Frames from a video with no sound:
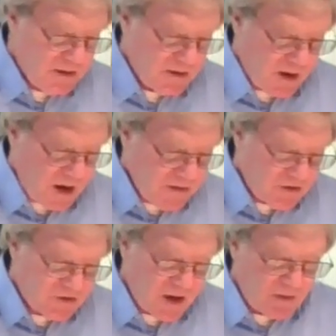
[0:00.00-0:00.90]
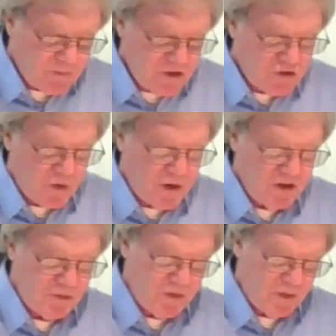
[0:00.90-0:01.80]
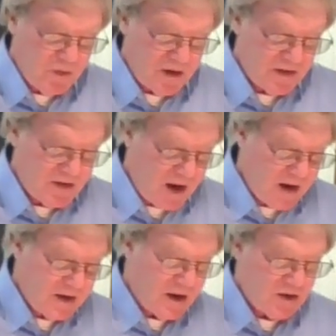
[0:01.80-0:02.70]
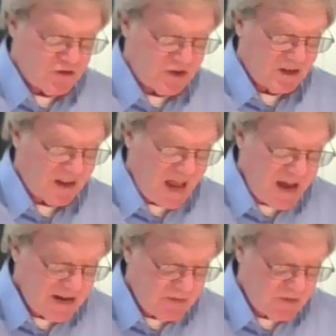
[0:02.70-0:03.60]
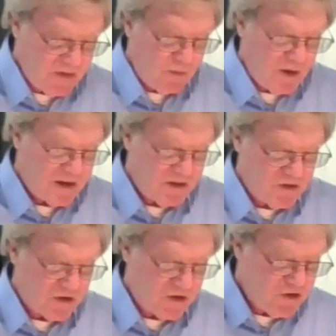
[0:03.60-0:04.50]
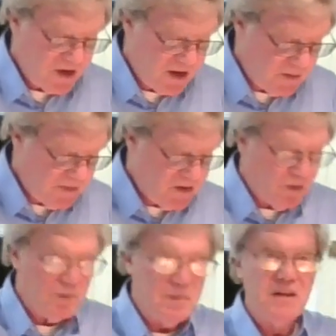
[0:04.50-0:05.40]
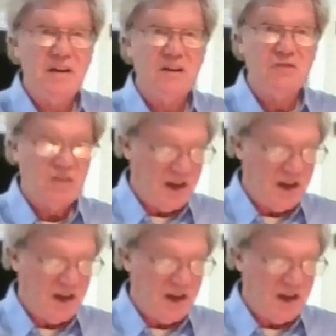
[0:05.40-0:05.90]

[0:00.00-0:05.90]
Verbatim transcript: God does not rejoice when the wicked die. God is delighted when the wicked turn to him in obedience